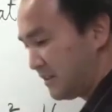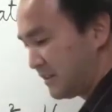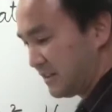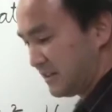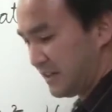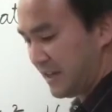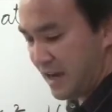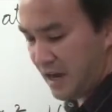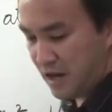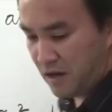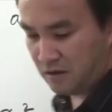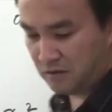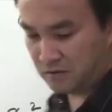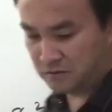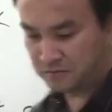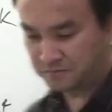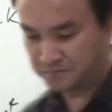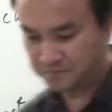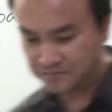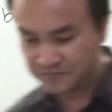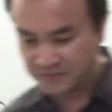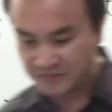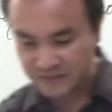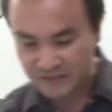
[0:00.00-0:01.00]
now
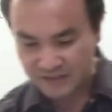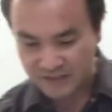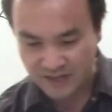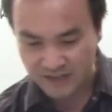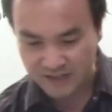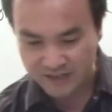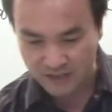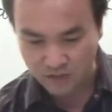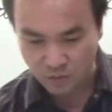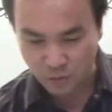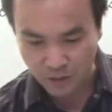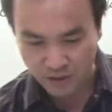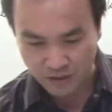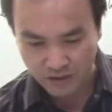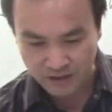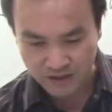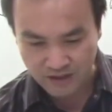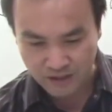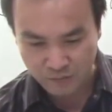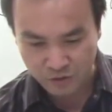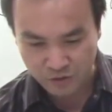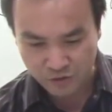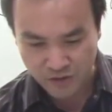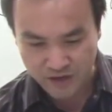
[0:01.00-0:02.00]
I can quickly
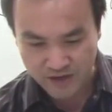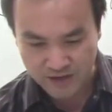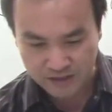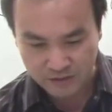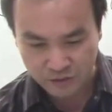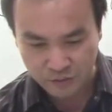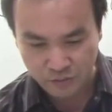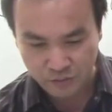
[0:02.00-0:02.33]
demonstrate that through